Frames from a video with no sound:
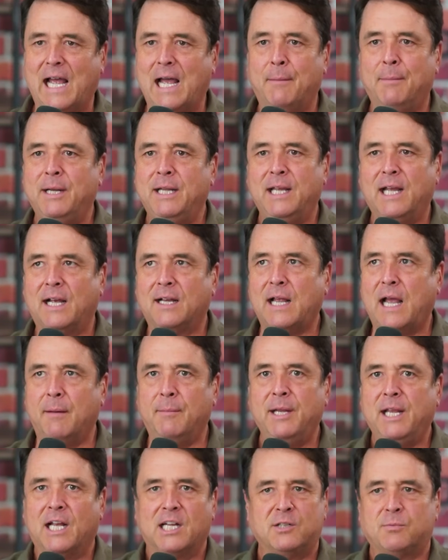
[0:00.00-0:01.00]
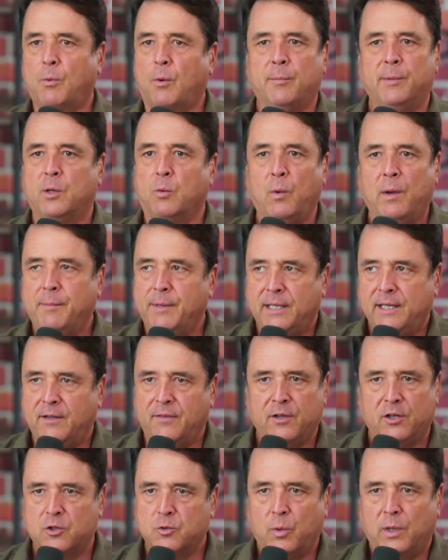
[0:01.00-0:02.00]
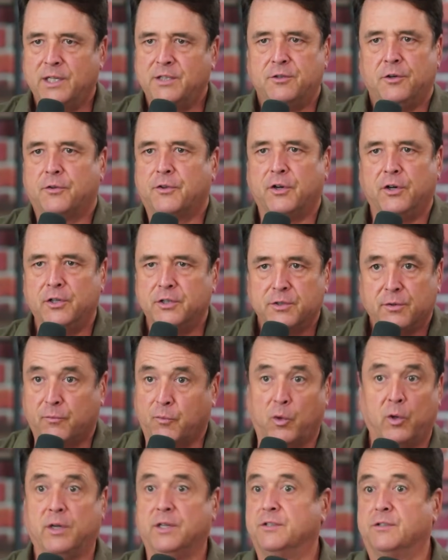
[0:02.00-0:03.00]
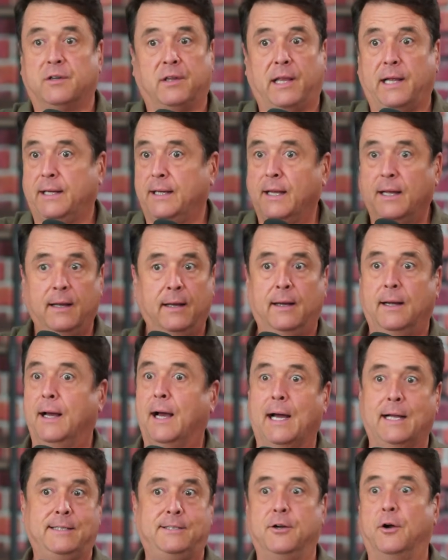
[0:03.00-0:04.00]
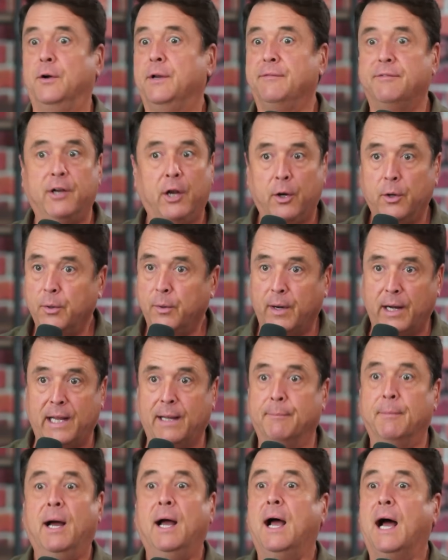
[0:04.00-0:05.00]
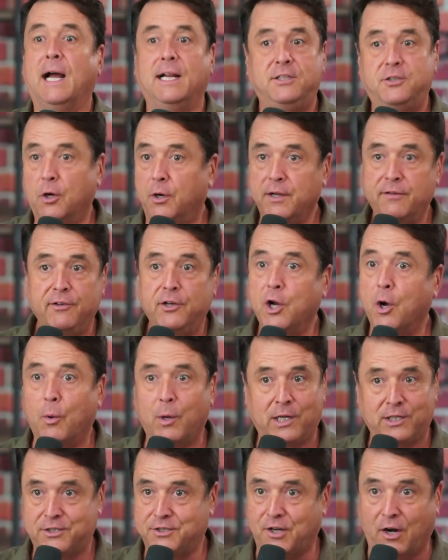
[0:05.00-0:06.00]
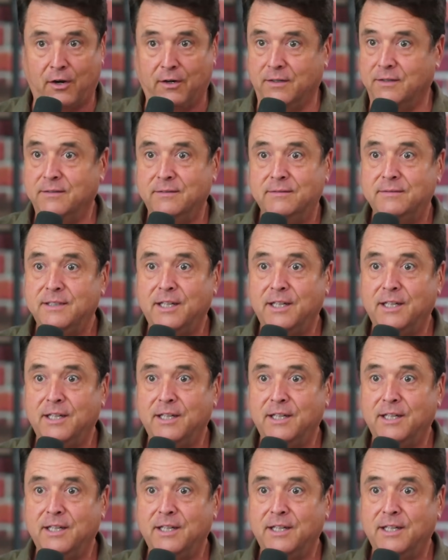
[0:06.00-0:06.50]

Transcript: Yeah, how well, many how many ex Mormon women in their twenties or thirties or forties are like, I don't even know right. who I am. I don't right. even know where to start.